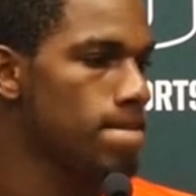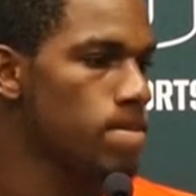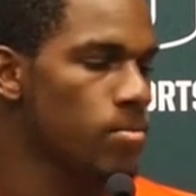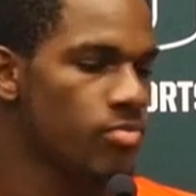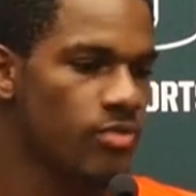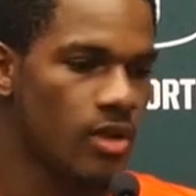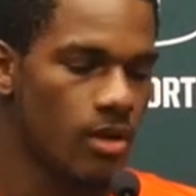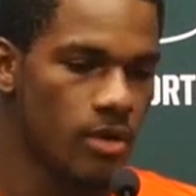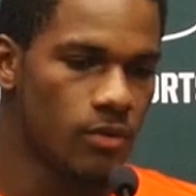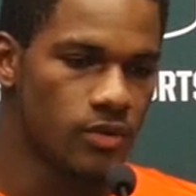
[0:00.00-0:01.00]
guys?
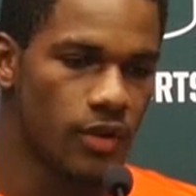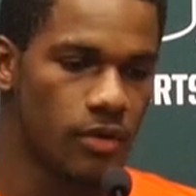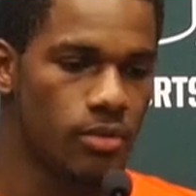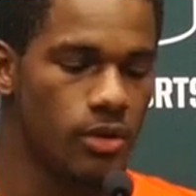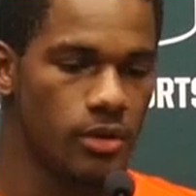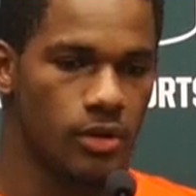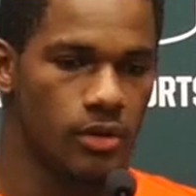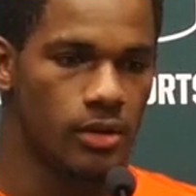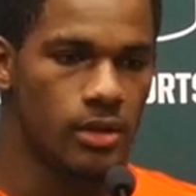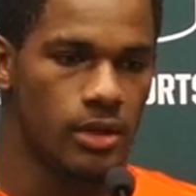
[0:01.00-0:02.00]
I mean, it was very important. You
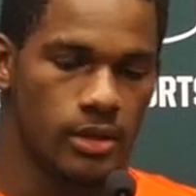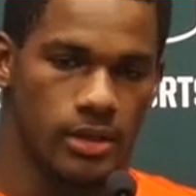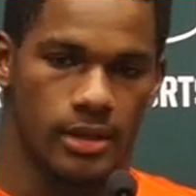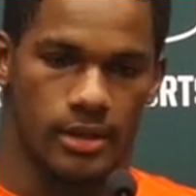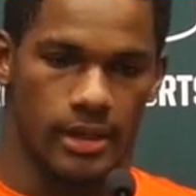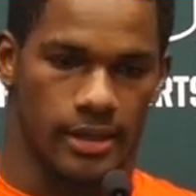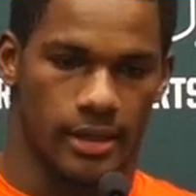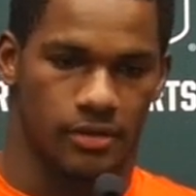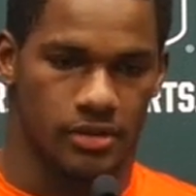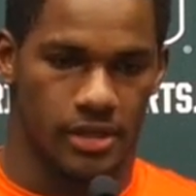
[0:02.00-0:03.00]
know, to like
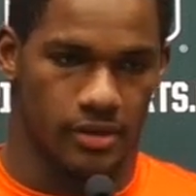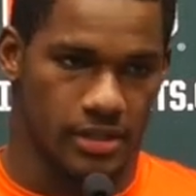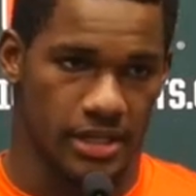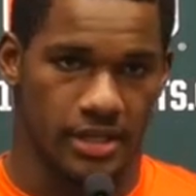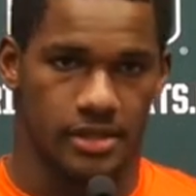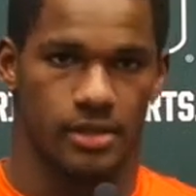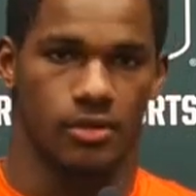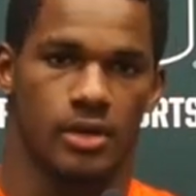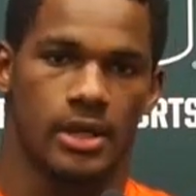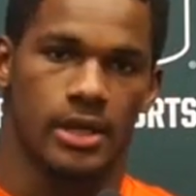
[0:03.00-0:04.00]
like you say, the seniors. You
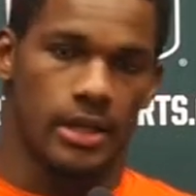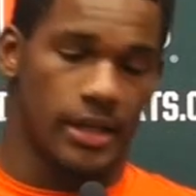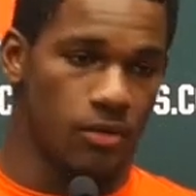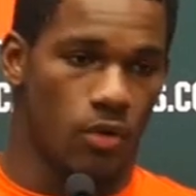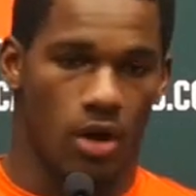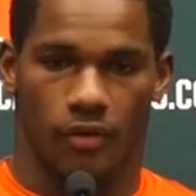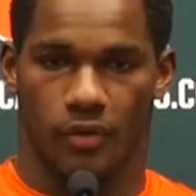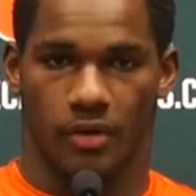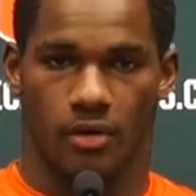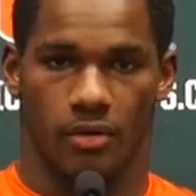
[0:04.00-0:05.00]
know, let them walk off
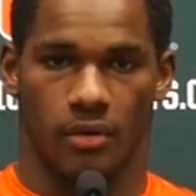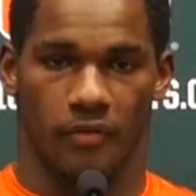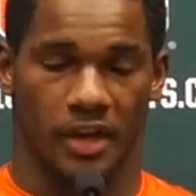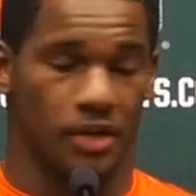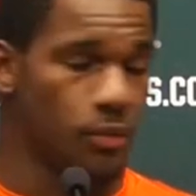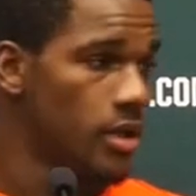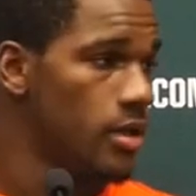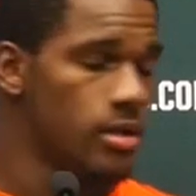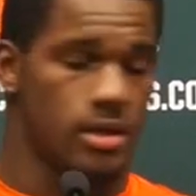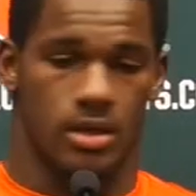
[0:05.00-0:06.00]
with a, a victory.
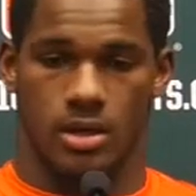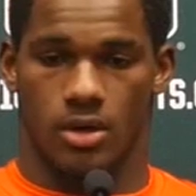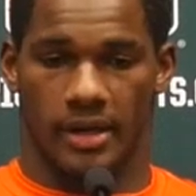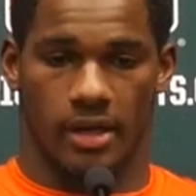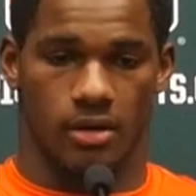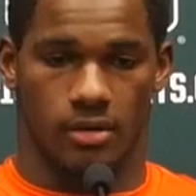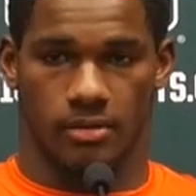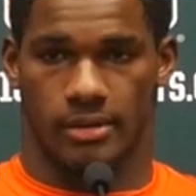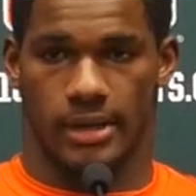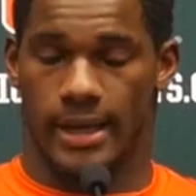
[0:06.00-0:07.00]
You know, at,
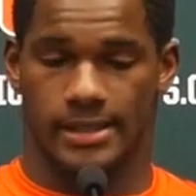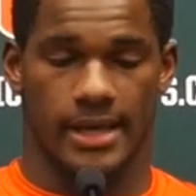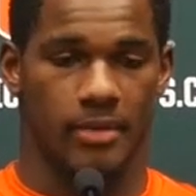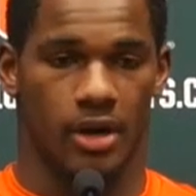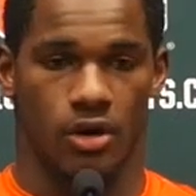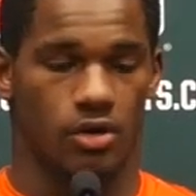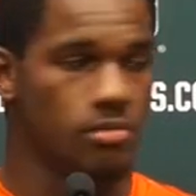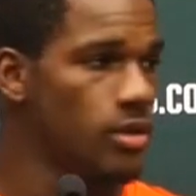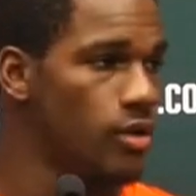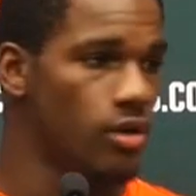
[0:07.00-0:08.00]
um, last time at
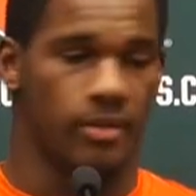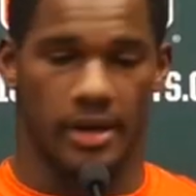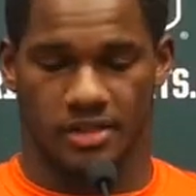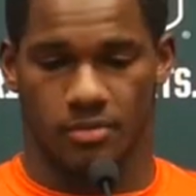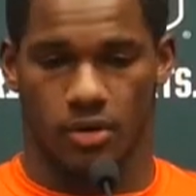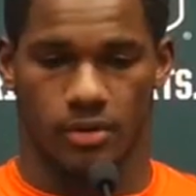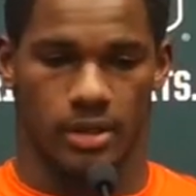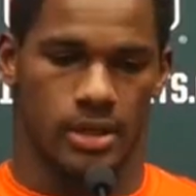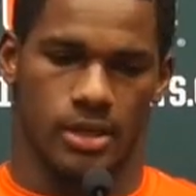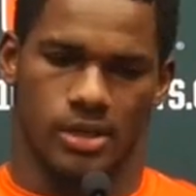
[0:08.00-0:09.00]
home, you know, coming out to smoke,
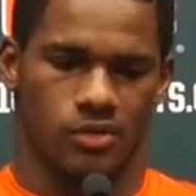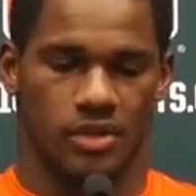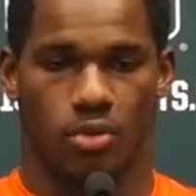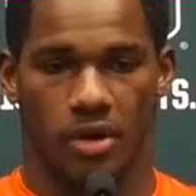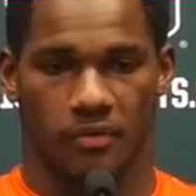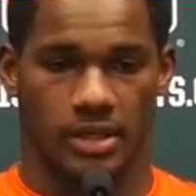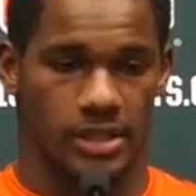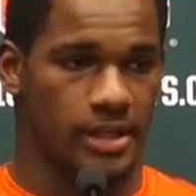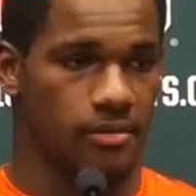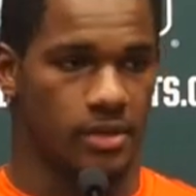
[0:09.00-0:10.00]
so it was important for us
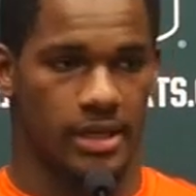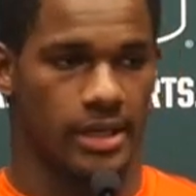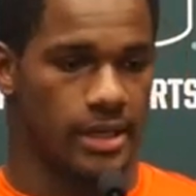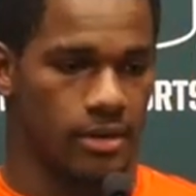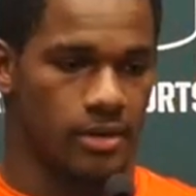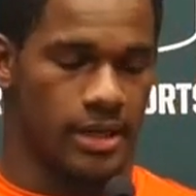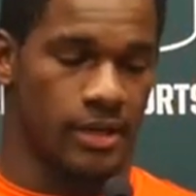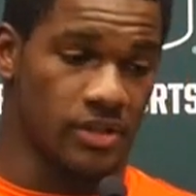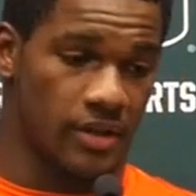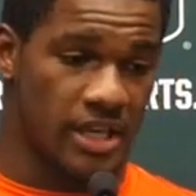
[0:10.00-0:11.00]
to get them to get it
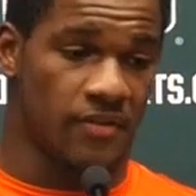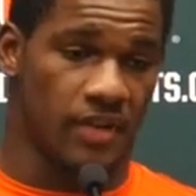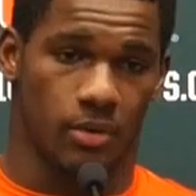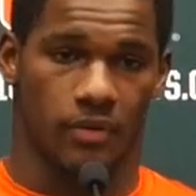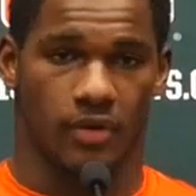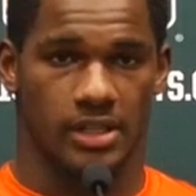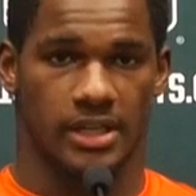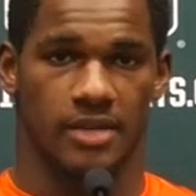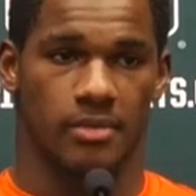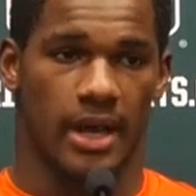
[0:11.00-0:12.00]
was a key victory for us to
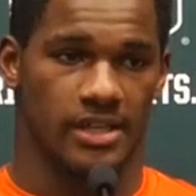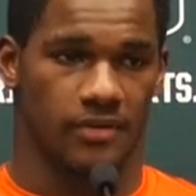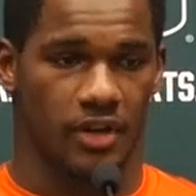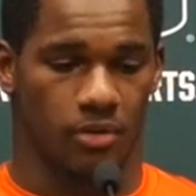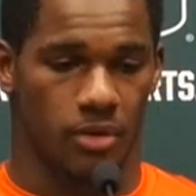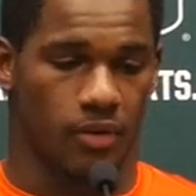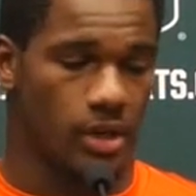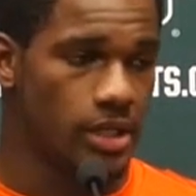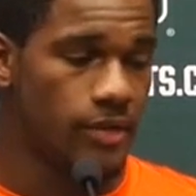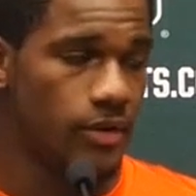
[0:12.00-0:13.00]
get them guys a victory before
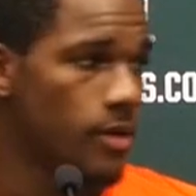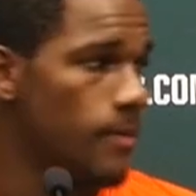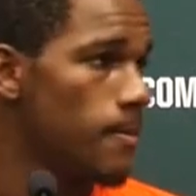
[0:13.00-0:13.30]
they leave here.